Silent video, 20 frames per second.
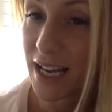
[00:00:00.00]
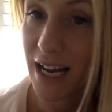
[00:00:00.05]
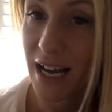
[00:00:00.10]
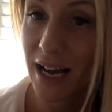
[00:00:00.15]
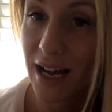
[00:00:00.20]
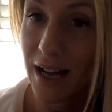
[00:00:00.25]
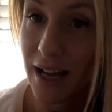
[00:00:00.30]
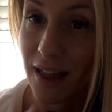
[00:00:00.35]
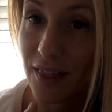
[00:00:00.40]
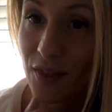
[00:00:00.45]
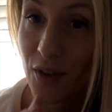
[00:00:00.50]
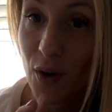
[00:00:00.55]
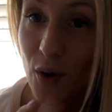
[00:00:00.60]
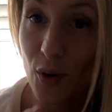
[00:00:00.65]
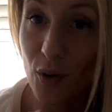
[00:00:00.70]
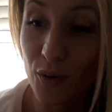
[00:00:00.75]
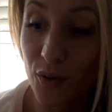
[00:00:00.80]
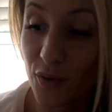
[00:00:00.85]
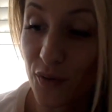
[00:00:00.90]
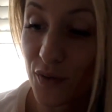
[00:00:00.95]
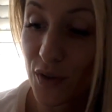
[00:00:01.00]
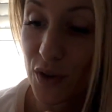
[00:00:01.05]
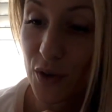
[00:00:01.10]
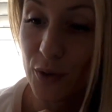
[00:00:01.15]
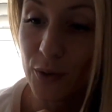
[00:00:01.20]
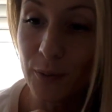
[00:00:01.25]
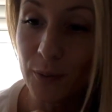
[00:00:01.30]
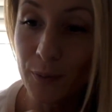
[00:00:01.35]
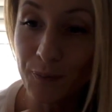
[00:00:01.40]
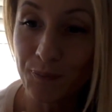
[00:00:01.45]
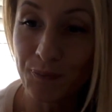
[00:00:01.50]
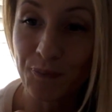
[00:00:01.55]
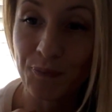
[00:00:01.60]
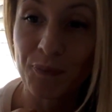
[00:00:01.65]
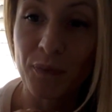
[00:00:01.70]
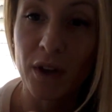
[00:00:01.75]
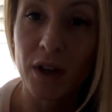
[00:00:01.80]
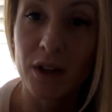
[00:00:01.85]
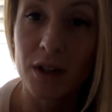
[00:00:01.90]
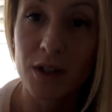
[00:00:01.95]
the overview.
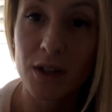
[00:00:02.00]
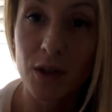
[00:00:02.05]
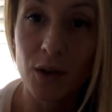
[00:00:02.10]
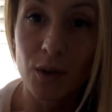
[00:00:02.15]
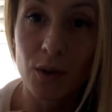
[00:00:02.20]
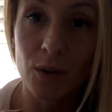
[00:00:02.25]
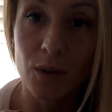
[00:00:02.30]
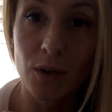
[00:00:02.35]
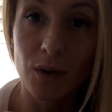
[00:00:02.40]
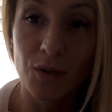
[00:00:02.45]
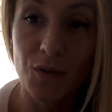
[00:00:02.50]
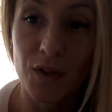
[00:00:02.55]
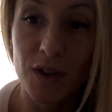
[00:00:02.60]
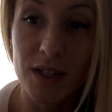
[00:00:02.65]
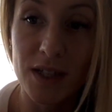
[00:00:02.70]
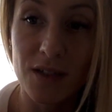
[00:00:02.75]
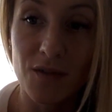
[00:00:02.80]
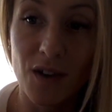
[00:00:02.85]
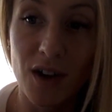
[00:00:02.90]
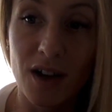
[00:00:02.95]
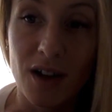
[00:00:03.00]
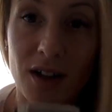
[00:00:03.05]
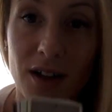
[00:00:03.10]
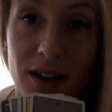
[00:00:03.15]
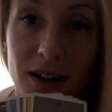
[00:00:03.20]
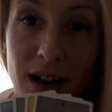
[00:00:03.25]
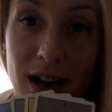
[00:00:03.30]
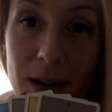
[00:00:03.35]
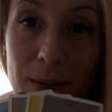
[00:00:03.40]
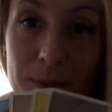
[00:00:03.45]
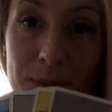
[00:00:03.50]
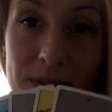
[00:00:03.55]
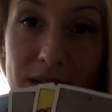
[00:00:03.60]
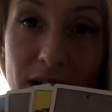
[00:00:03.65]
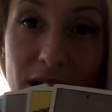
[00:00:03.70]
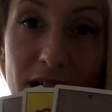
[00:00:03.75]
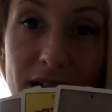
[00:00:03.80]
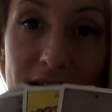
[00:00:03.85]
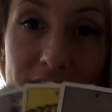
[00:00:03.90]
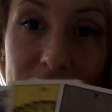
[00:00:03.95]
So first of all, cups
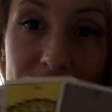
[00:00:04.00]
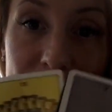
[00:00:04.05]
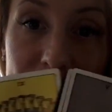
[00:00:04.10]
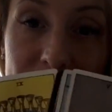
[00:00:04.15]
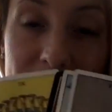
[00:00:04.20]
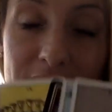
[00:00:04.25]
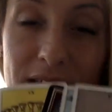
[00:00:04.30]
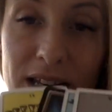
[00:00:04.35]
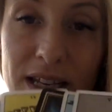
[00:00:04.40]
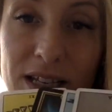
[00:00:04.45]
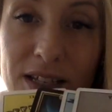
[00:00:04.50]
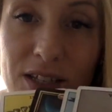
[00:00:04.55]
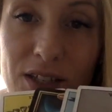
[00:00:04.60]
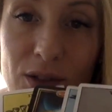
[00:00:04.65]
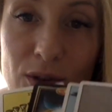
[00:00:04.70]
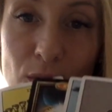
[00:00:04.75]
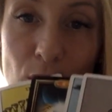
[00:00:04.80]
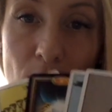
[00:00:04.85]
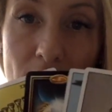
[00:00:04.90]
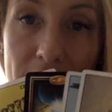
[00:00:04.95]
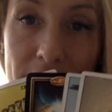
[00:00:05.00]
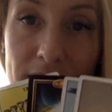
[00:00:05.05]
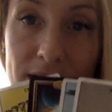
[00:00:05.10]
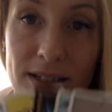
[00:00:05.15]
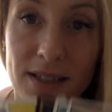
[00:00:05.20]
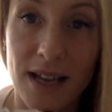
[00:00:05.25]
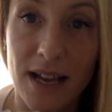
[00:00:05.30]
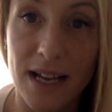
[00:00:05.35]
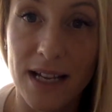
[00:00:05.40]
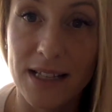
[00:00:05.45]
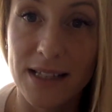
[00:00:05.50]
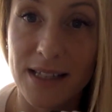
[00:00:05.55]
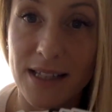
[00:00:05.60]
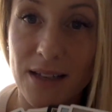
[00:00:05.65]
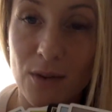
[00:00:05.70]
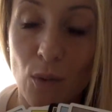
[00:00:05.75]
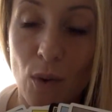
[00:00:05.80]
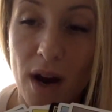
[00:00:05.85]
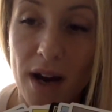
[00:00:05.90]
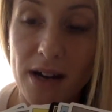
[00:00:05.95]
are associated to water signs,
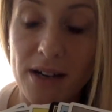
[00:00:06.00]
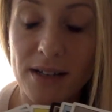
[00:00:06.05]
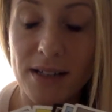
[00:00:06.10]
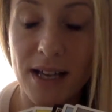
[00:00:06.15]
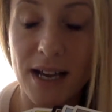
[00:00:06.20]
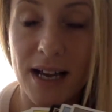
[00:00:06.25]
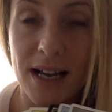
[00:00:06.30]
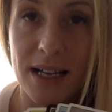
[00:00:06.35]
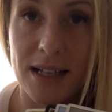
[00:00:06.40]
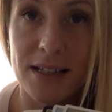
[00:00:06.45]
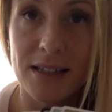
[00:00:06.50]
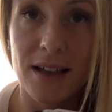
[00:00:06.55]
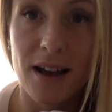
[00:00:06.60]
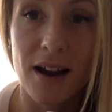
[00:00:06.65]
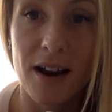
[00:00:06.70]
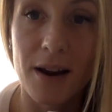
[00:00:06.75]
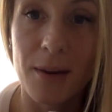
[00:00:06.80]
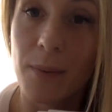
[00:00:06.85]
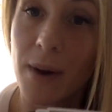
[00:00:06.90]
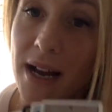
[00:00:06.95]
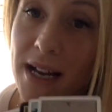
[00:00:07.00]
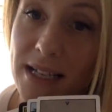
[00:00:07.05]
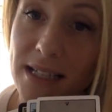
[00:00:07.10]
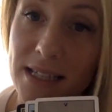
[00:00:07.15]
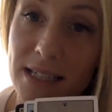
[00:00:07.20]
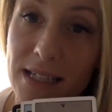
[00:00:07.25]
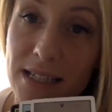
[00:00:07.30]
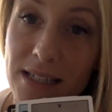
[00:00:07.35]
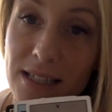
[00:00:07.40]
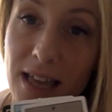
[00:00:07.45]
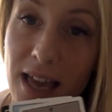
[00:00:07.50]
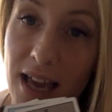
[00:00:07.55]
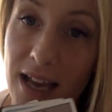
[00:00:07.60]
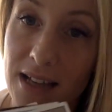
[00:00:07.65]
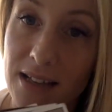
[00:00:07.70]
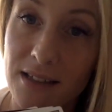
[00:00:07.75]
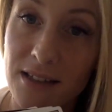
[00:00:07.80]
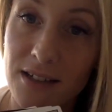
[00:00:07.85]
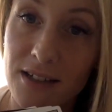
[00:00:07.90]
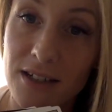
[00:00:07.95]
and water signs are Pisces,
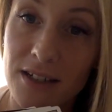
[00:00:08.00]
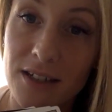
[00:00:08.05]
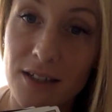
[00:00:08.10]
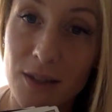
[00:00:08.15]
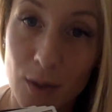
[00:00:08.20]
Cancer,